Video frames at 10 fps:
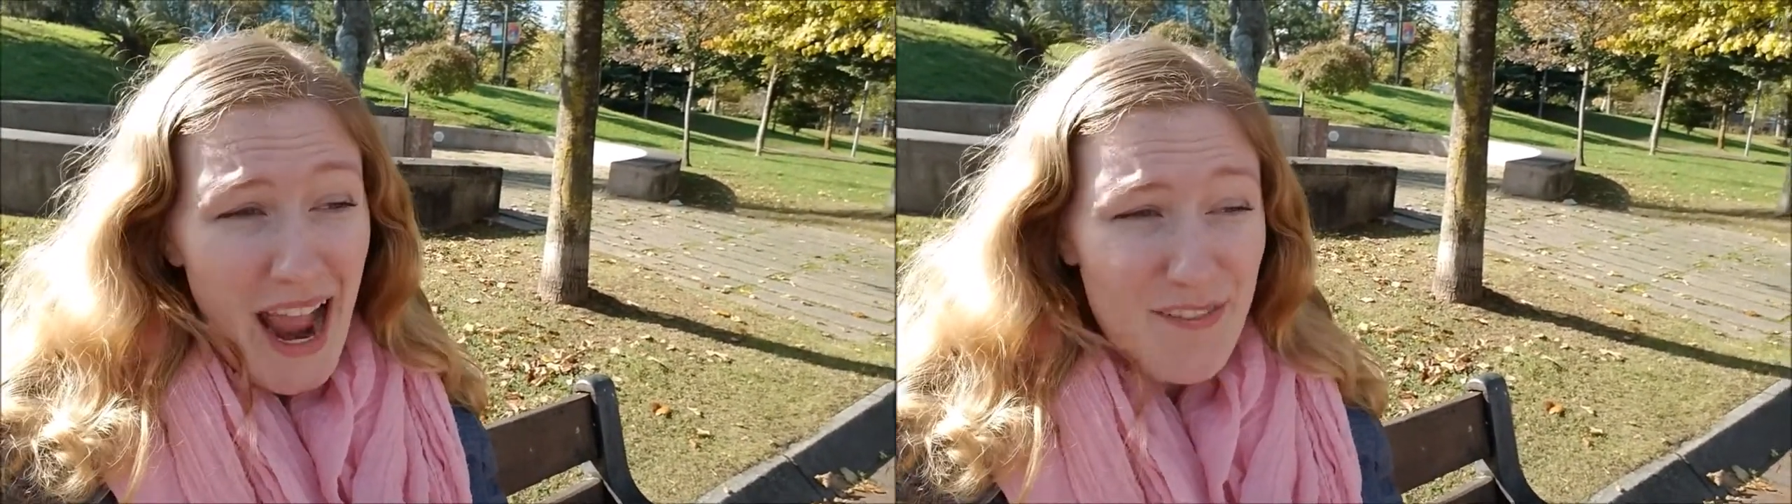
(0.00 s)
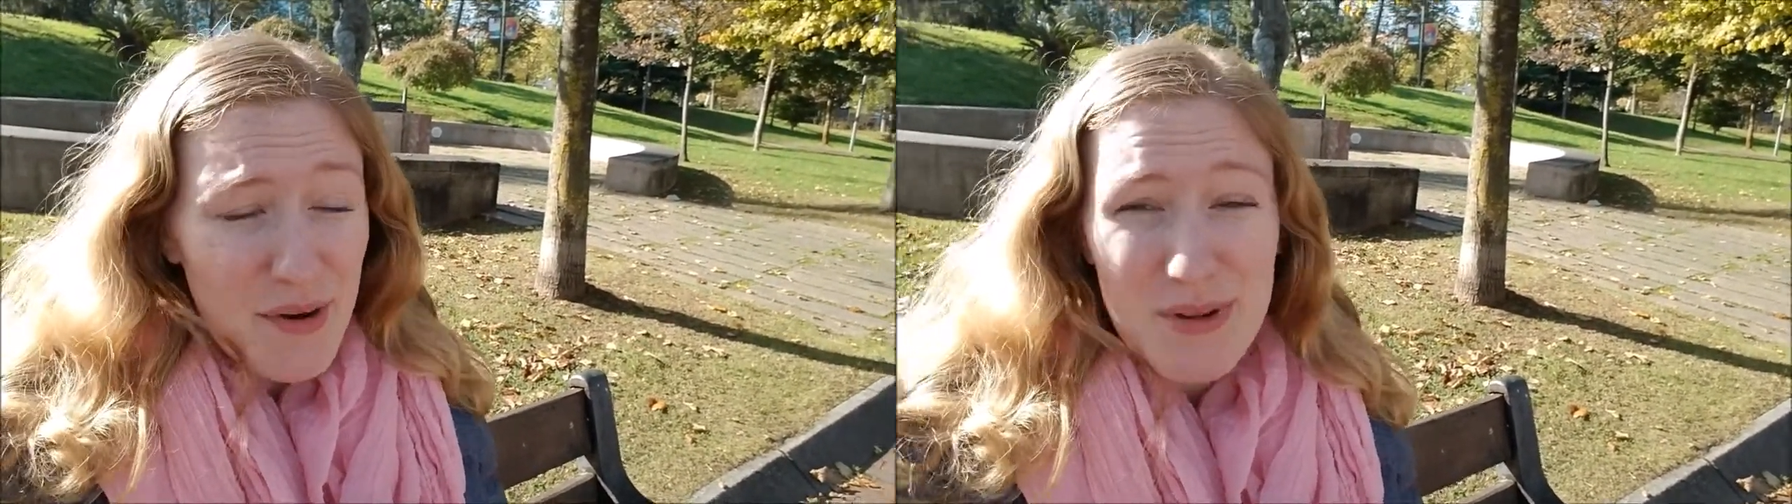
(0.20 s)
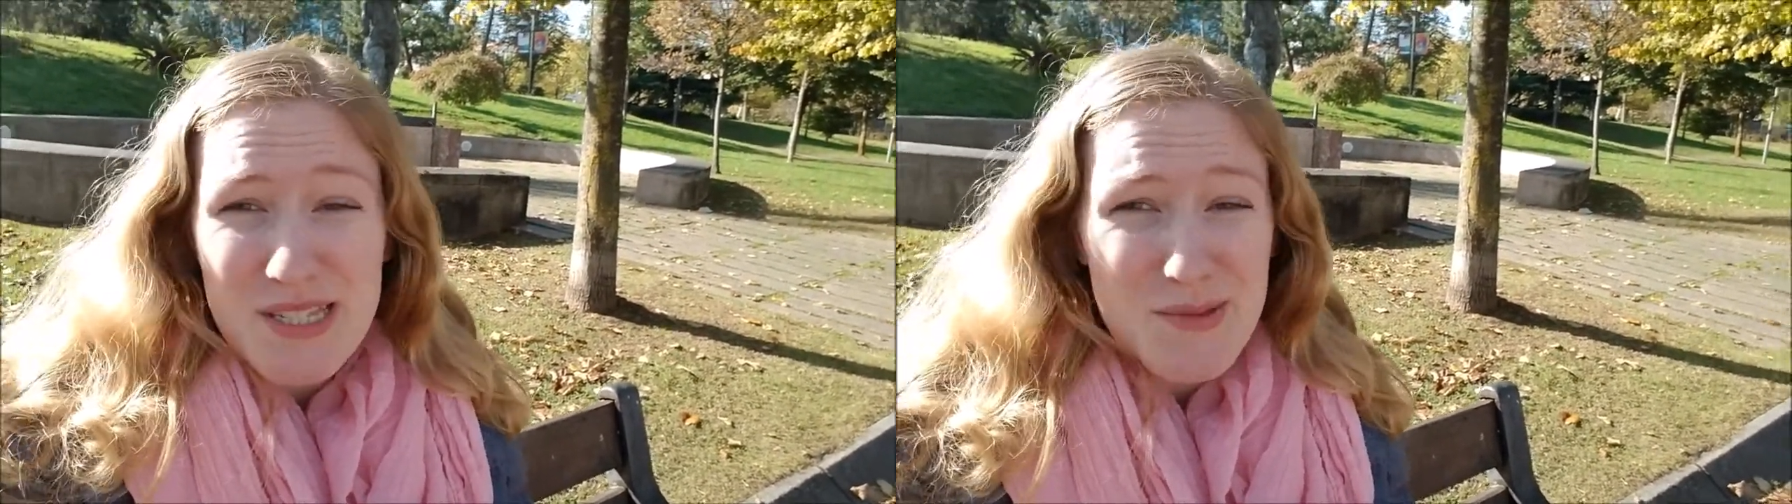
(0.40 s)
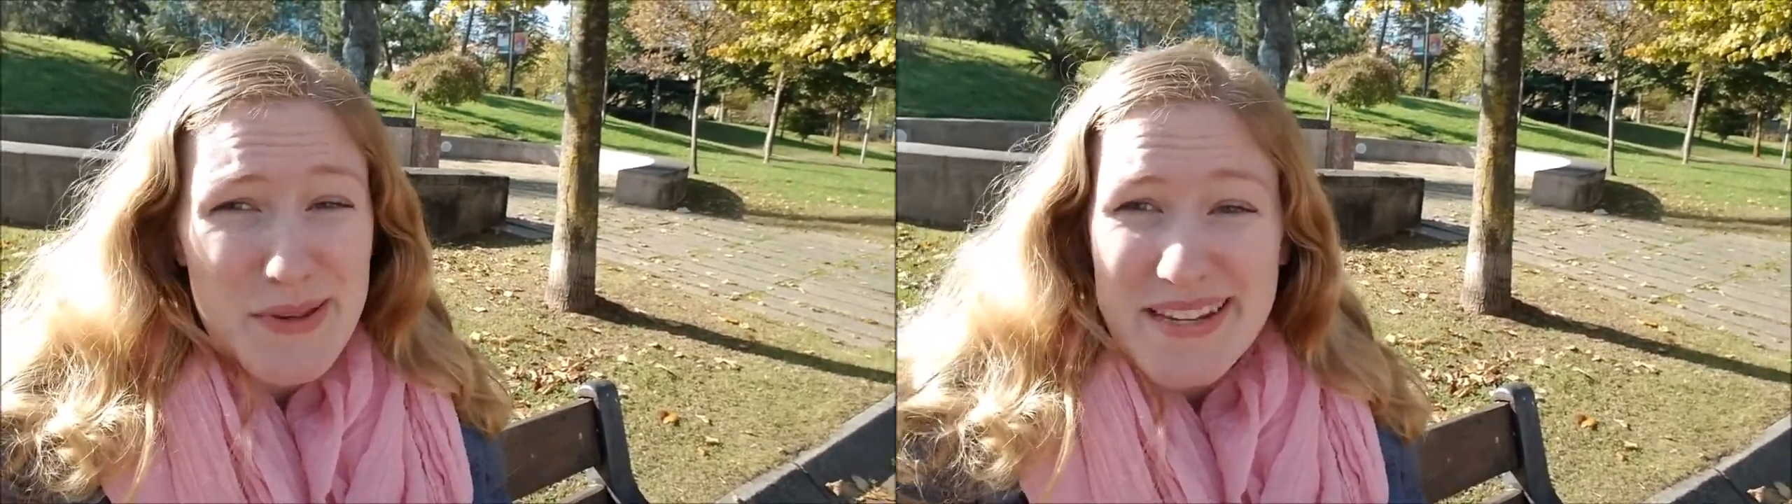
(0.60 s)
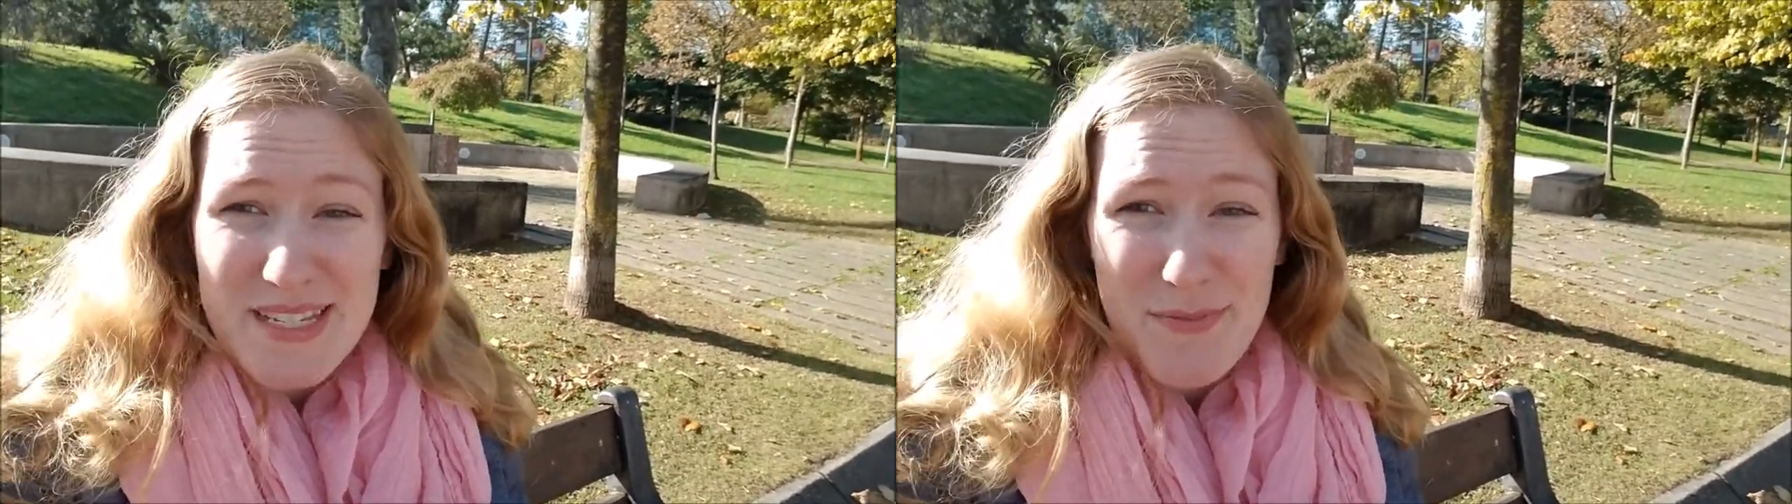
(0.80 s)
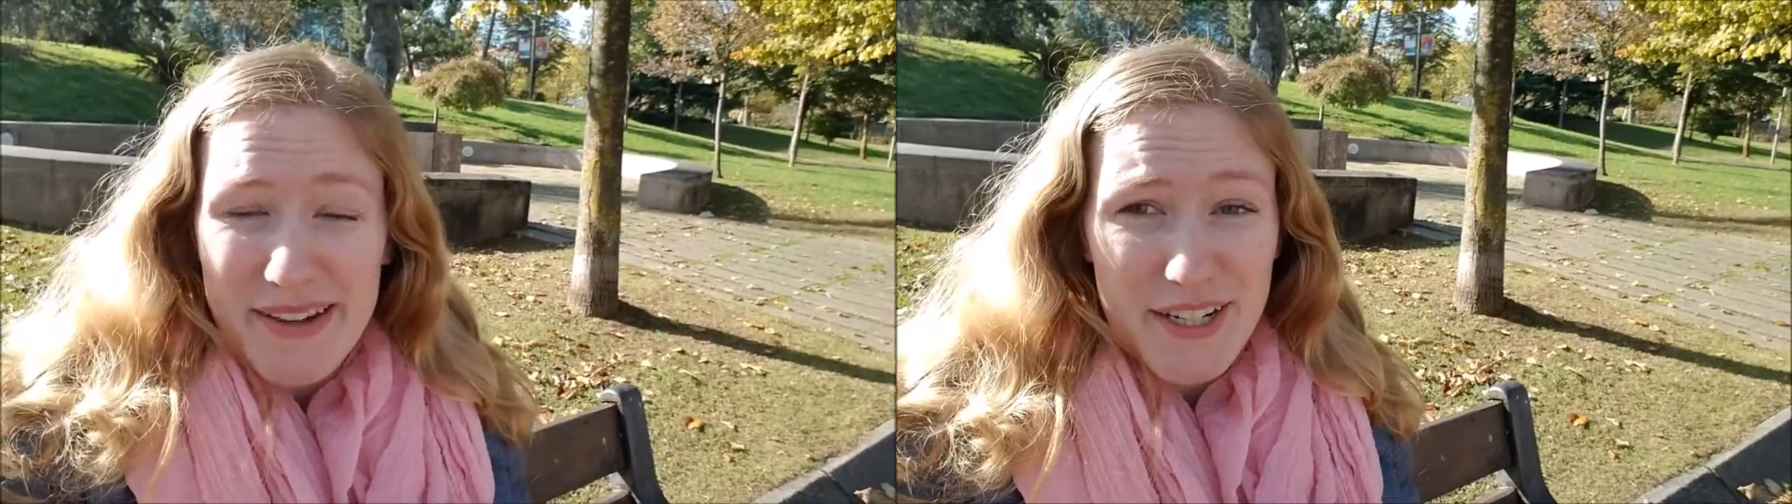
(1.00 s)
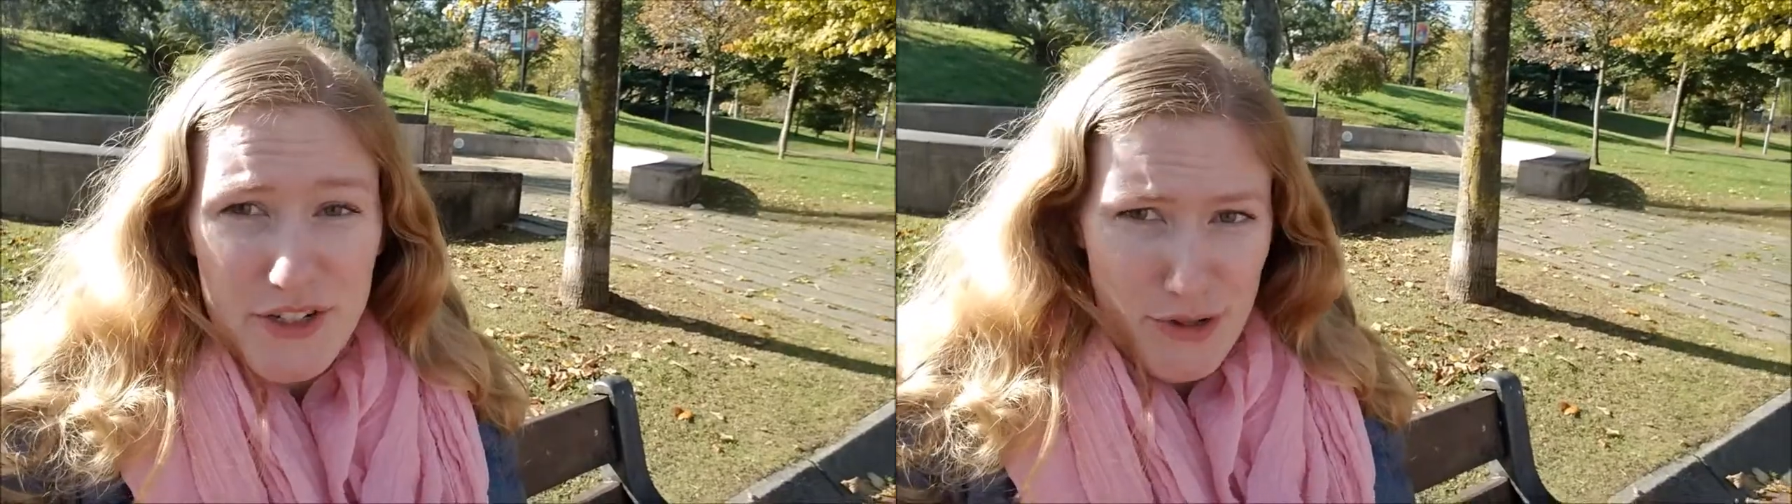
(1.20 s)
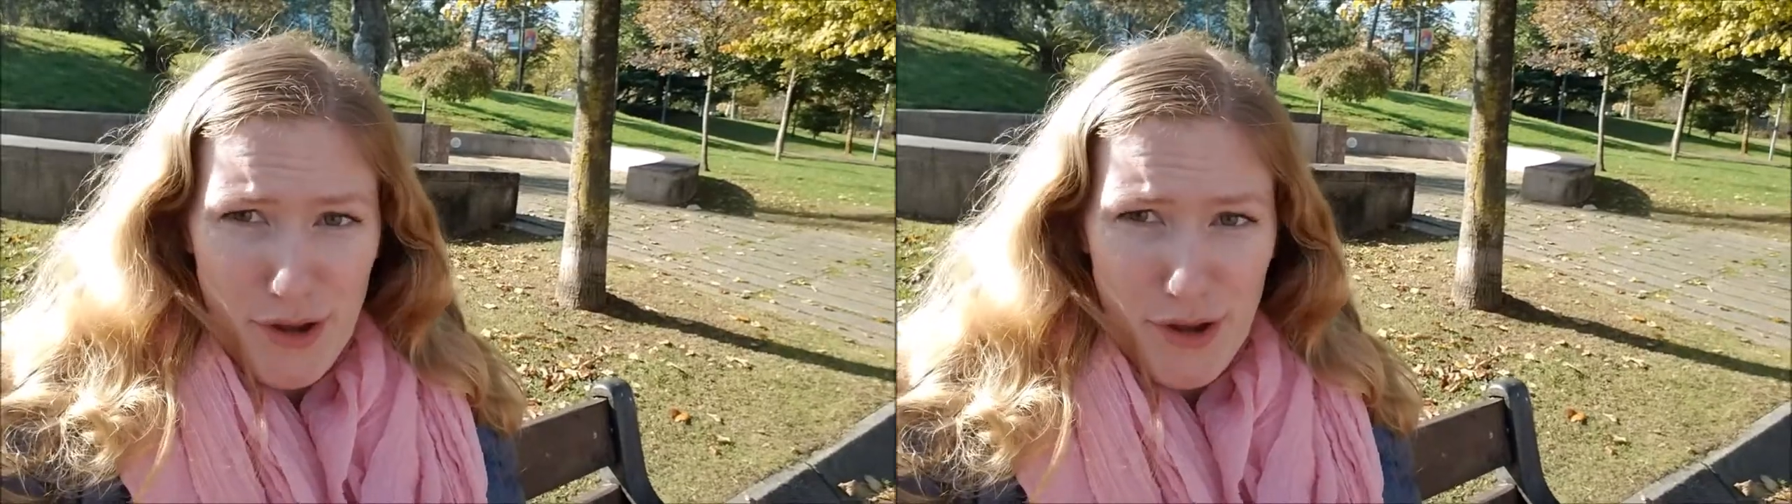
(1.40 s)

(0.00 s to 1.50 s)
Everyone speaks Spanish.